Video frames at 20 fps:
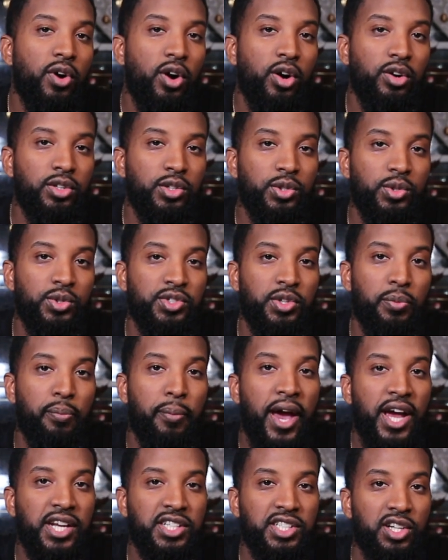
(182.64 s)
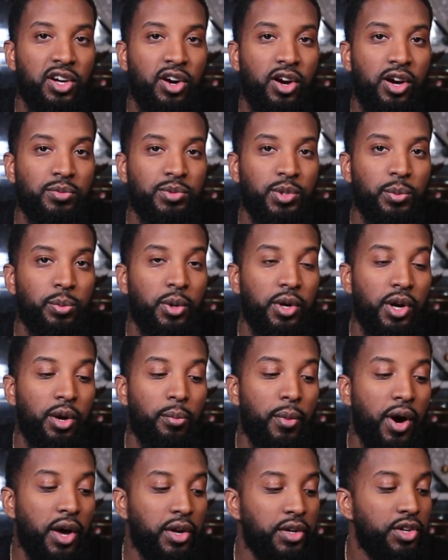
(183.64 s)
all used a magic arm to put our
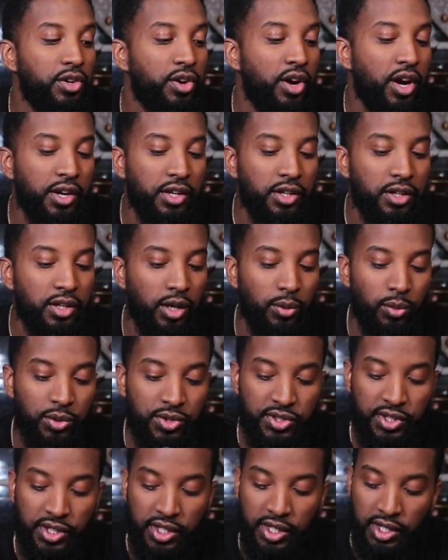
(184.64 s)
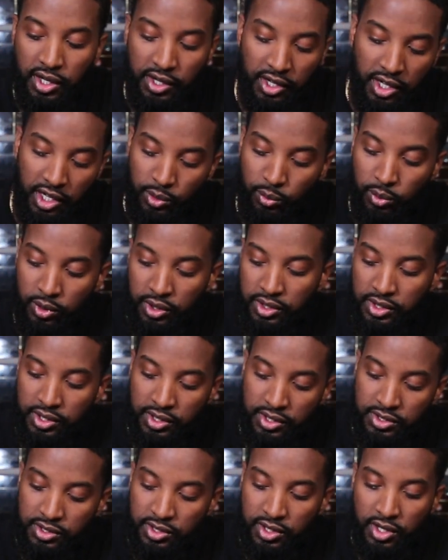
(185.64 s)
monitor on, and we'll stick it on any one of
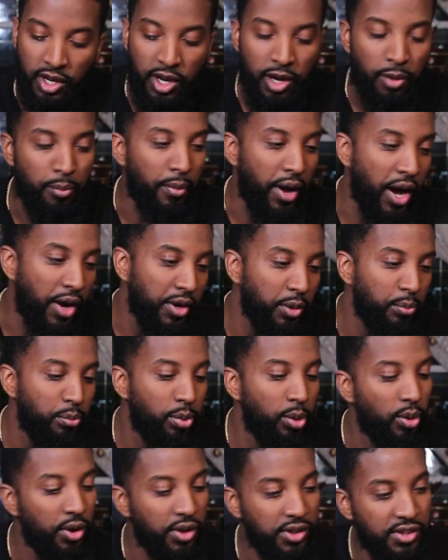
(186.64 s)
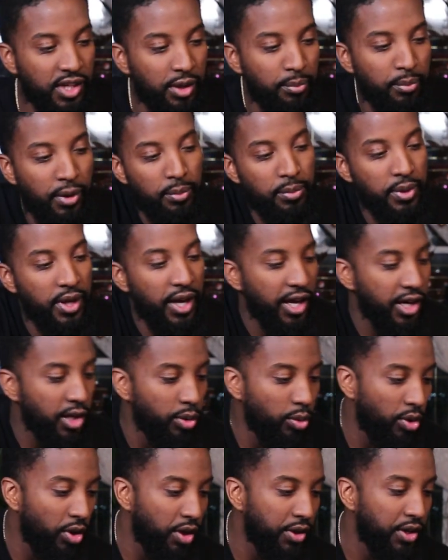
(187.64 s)
these mounting points that might be
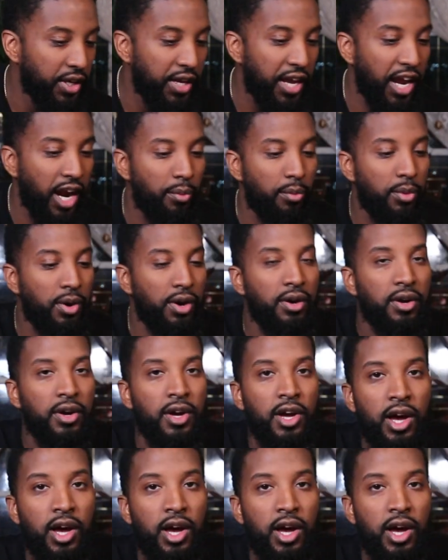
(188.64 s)
anywhere on the camera.